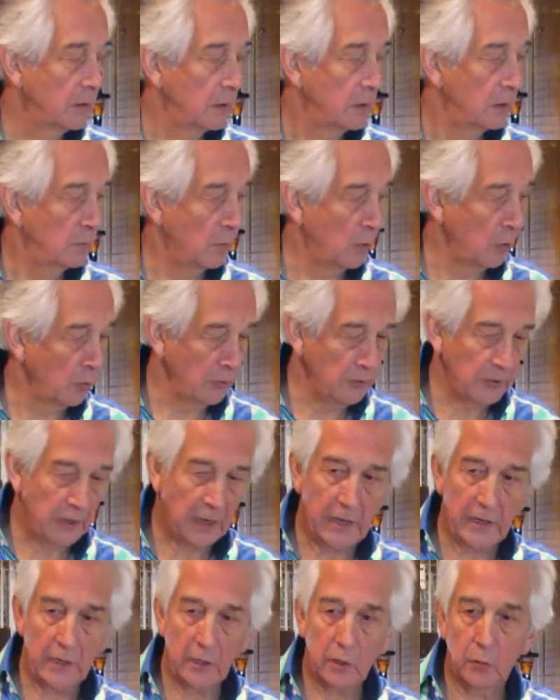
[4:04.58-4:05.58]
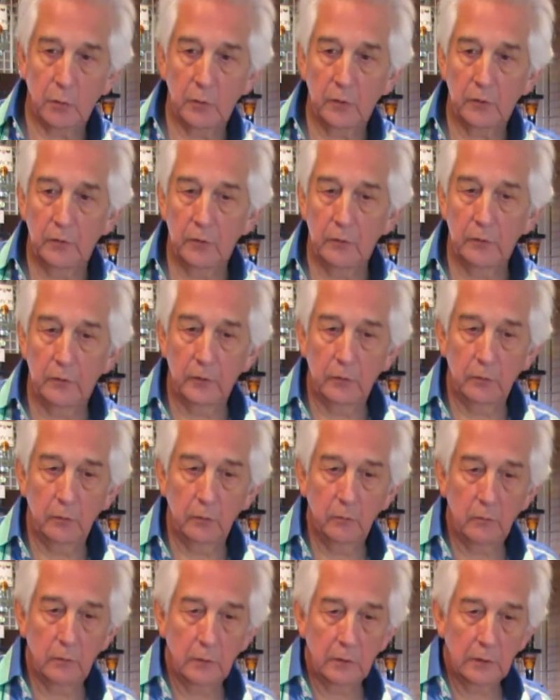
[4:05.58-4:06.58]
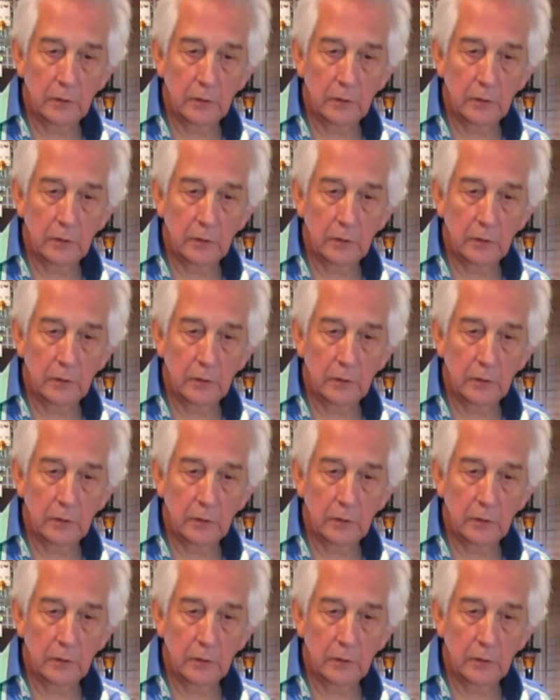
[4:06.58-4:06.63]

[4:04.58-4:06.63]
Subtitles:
more than adequate to